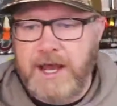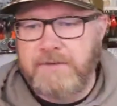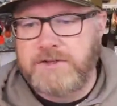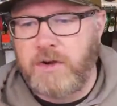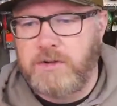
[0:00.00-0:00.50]

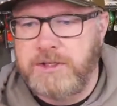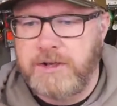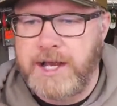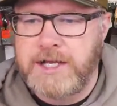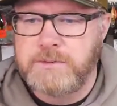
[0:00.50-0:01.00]
I've told you
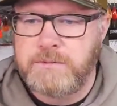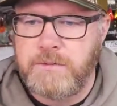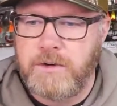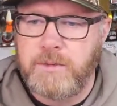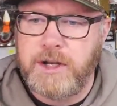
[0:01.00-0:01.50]
guys
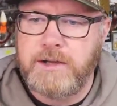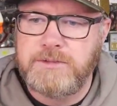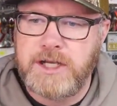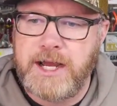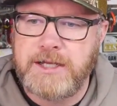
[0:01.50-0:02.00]
before. What
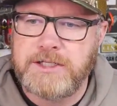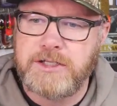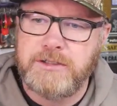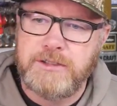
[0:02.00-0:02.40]
up, Josh